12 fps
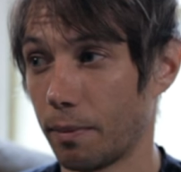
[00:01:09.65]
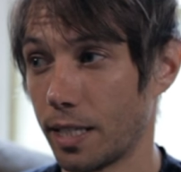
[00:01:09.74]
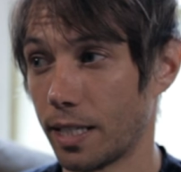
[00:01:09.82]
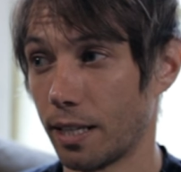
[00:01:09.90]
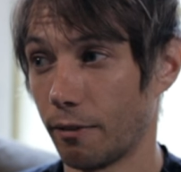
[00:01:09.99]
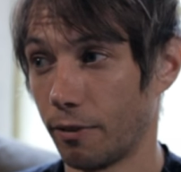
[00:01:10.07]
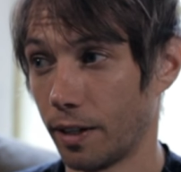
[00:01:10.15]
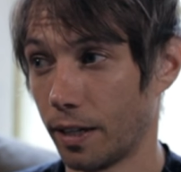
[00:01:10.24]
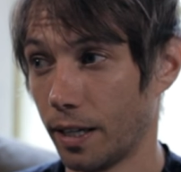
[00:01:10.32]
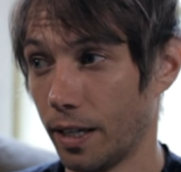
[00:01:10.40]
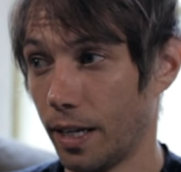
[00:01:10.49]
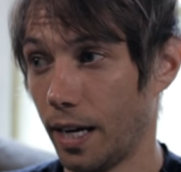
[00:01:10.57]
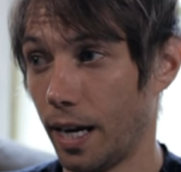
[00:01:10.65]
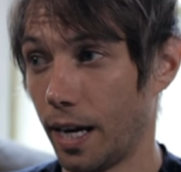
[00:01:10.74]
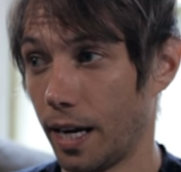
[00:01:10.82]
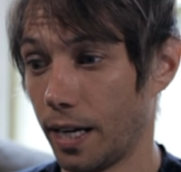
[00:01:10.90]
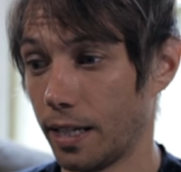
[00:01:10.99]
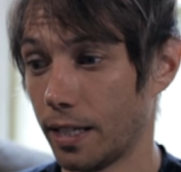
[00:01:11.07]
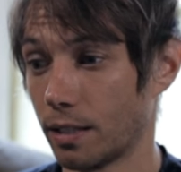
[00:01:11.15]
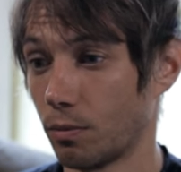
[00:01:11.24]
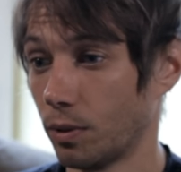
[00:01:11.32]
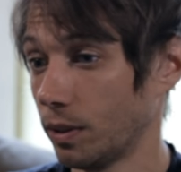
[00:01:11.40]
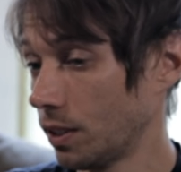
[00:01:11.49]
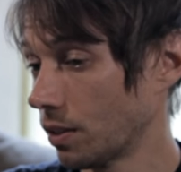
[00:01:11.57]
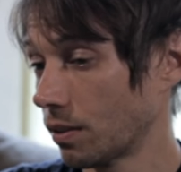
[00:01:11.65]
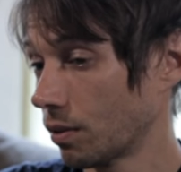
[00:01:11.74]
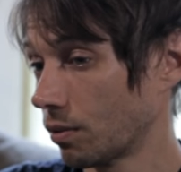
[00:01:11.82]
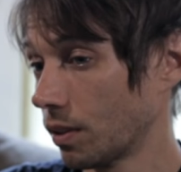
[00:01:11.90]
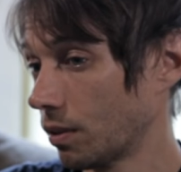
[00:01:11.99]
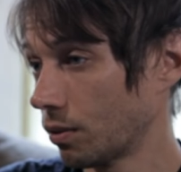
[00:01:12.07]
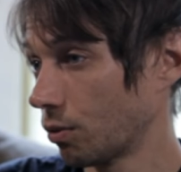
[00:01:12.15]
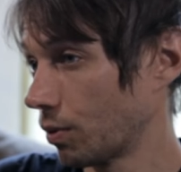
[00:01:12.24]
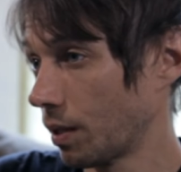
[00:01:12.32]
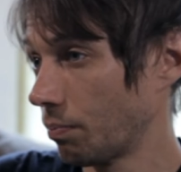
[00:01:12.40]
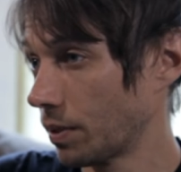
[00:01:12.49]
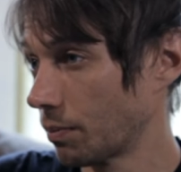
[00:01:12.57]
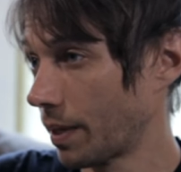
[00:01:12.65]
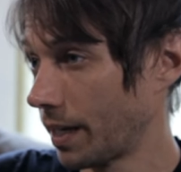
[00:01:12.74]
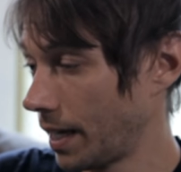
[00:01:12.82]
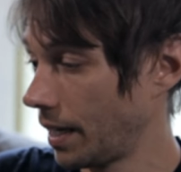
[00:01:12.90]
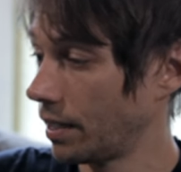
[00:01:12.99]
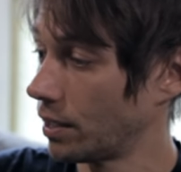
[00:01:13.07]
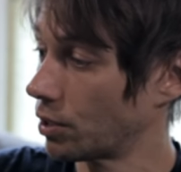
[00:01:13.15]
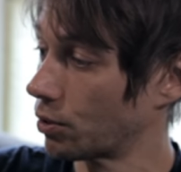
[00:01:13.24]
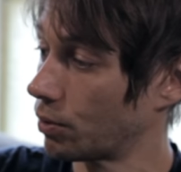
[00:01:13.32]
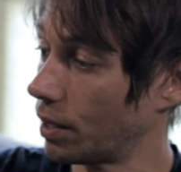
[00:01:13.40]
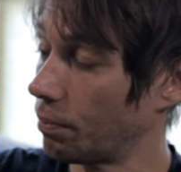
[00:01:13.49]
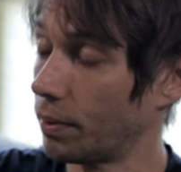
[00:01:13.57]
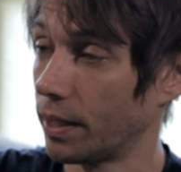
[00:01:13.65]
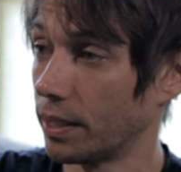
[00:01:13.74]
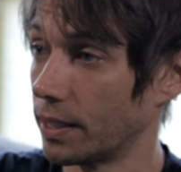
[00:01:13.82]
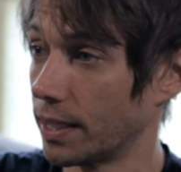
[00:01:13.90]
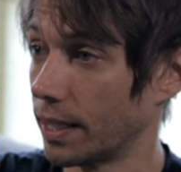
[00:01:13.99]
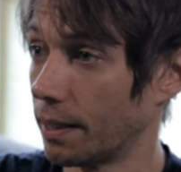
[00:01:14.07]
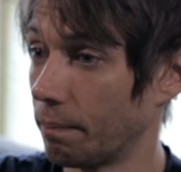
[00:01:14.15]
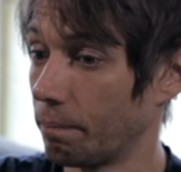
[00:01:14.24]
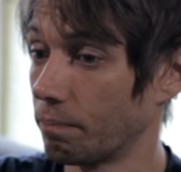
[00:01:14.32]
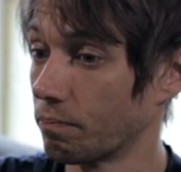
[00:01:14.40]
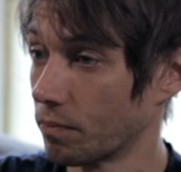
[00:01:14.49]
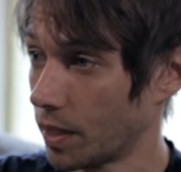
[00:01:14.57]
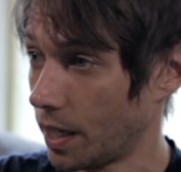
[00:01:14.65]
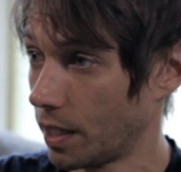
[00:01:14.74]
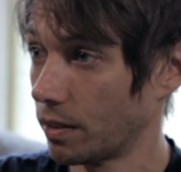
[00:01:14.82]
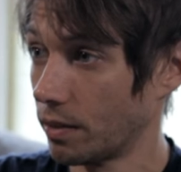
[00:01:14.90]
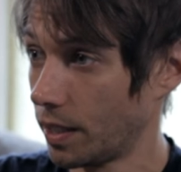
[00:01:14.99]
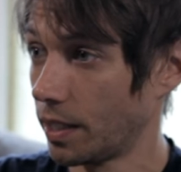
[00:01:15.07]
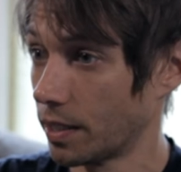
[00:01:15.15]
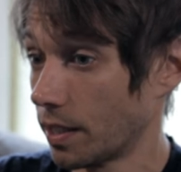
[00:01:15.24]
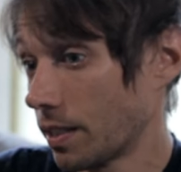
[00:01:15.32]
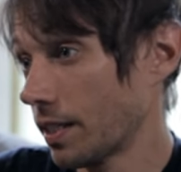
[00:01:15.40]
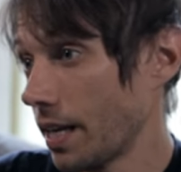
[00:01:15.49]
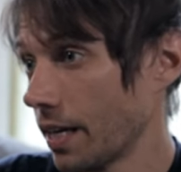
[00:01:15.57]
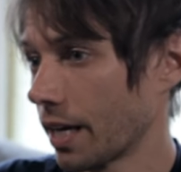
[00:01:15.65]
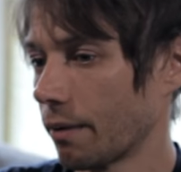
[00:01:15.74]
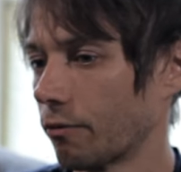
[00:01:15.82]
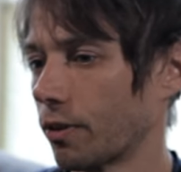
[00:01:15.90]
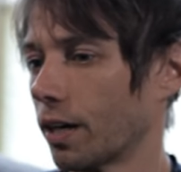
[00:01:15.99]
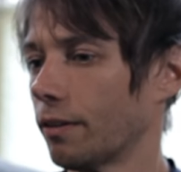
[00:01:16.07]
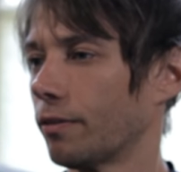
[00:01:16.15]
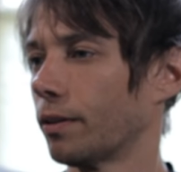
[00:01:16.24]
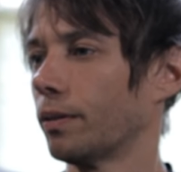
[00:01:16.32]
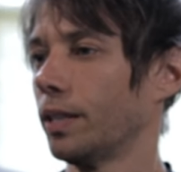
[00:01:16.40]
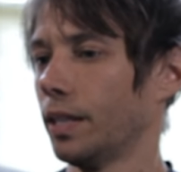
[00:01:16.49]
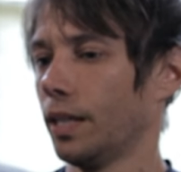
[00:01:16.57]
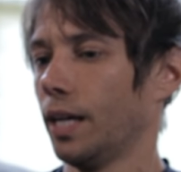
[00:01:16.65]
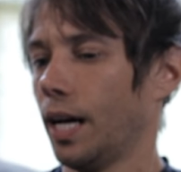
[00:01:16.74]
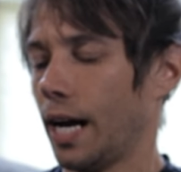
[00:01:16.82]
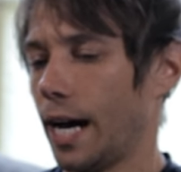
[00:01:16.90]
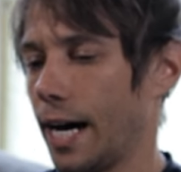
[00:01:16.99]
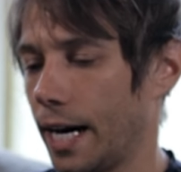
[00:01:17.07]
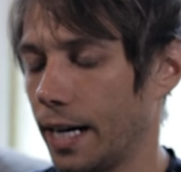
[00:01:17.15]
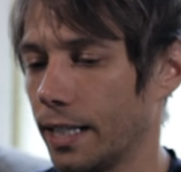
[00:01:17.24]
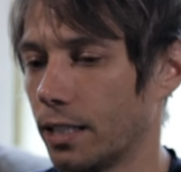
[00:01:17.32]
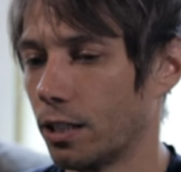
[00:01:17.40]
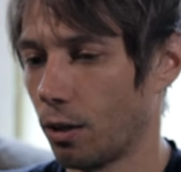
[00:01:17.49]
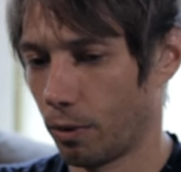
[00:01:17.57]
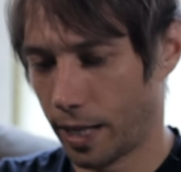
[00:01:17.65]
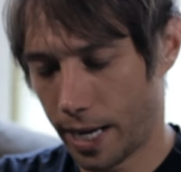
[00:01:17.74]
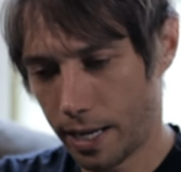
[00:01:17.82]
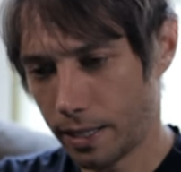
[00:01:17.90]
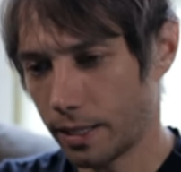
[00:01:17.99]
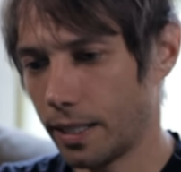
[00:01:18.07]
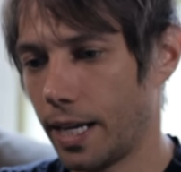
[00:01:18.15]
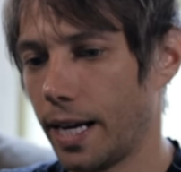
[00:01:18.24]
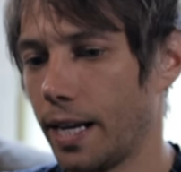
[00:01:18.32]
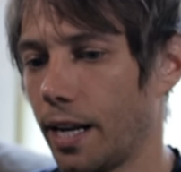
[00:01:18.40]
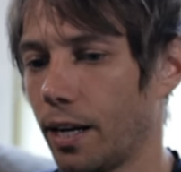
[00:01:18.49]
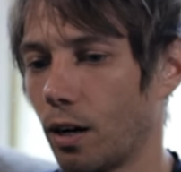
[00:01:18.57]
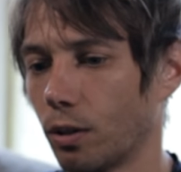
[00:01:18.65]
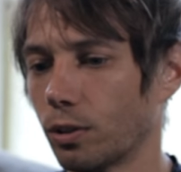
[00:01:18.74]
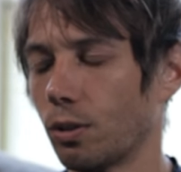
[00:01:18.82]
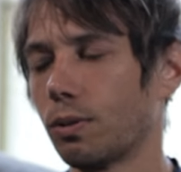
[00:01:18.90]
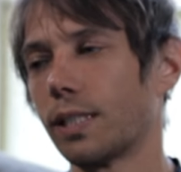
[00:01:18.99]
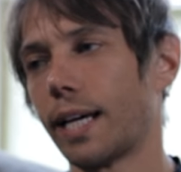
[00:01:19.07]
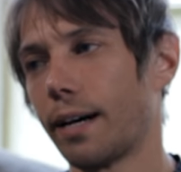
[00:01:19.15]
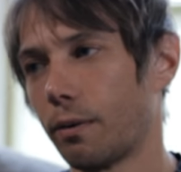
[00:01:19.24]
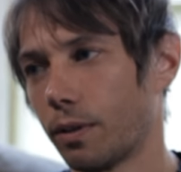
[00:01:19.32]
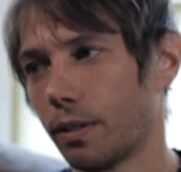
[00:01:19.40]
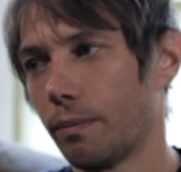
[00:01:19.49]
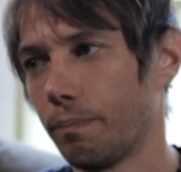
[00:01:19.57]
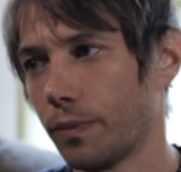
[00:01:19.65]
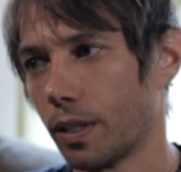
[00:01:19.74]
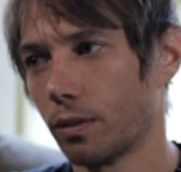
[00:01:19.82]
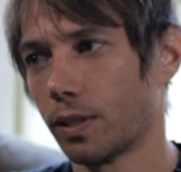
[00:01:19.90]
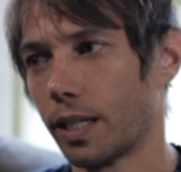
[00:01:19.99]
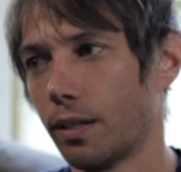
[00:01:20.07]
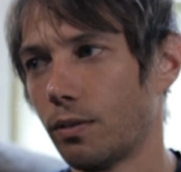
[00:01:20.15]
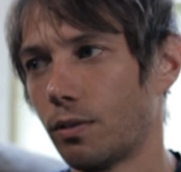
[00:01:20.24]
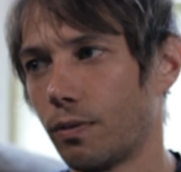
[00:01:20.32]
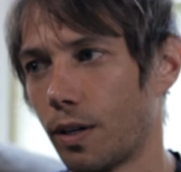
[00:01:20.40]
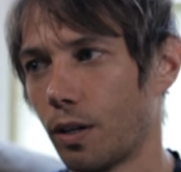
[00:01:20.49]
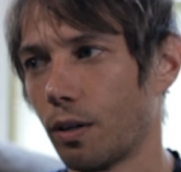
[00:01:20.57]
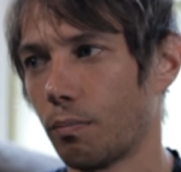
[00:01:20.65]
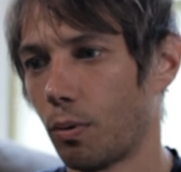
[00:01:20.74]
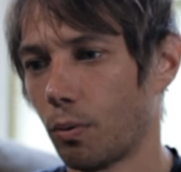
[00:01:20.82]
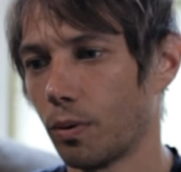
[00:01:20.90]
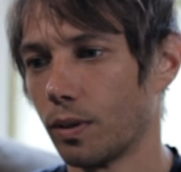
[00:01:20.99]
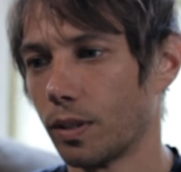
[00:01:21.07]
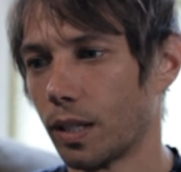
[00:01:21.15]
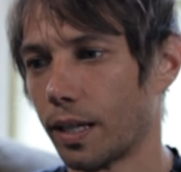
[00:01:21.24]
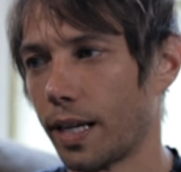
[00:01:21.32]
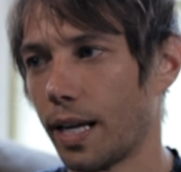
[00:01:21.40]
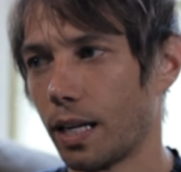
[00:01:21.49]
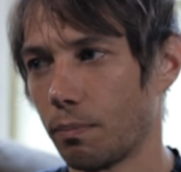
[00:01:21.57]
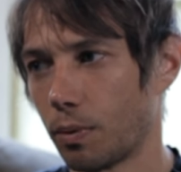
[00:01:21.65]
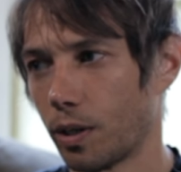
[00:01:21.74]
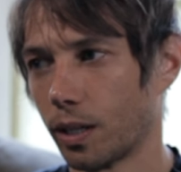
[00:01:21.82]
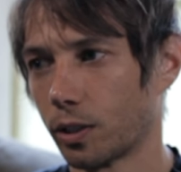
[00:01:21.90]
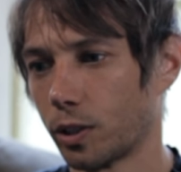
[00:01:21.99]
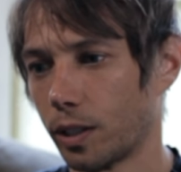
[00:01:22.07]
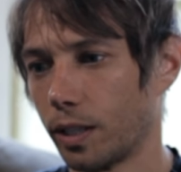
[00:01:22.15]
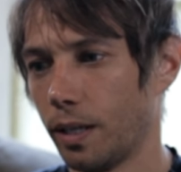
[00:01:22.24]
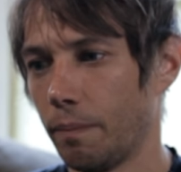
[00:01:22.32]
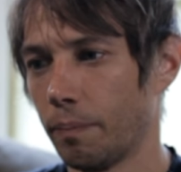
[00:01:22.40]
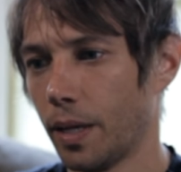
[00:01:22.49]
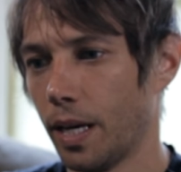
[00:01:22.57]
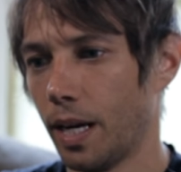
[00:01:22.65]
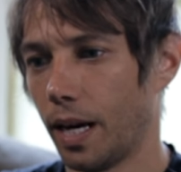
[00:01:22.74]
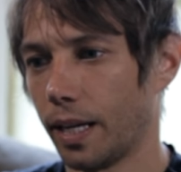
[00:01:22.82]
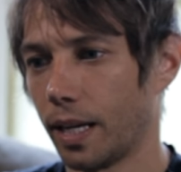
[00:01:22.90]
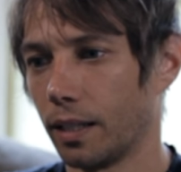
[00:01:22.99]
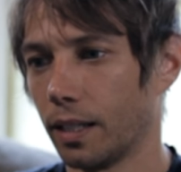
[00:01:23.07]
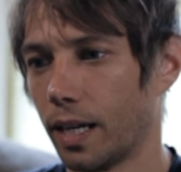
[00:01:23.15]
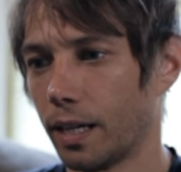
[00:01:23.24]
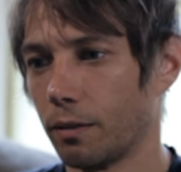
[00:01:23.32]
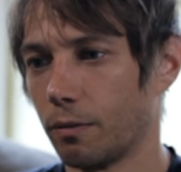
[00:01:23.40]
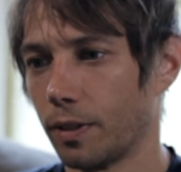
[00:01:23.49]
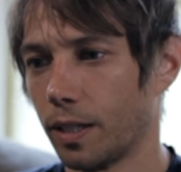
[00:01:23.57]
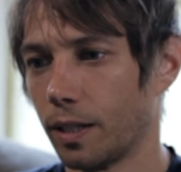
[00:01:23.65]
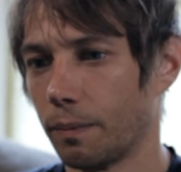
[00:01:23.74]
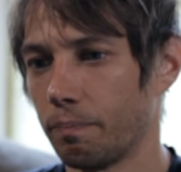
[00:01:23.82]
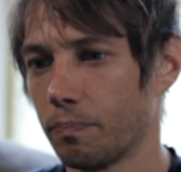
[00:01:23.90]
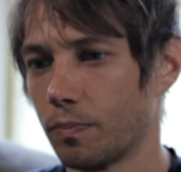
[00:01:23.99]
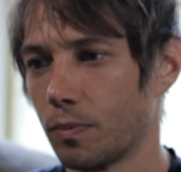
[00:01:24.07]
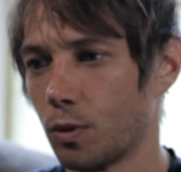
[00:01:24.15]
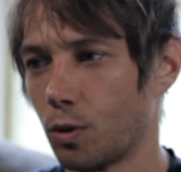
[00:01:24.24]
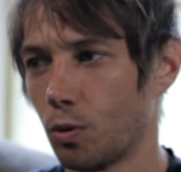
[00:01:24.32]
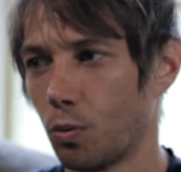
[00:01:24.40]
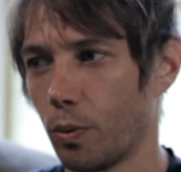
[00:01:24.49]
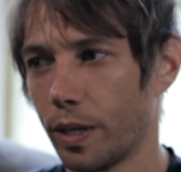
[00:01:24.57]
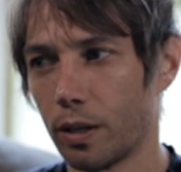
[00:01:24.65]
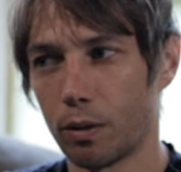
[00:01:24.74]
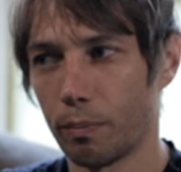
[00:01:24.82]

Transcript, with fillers: and Tiffin, and it's really just a little grip. It's about an eight-inch grip, and um, and, it, and it's a Steadicam for an iPhone. Uh, so that, and then also sound. You know, sound's very important on any production. I get a lot of uh, Twitter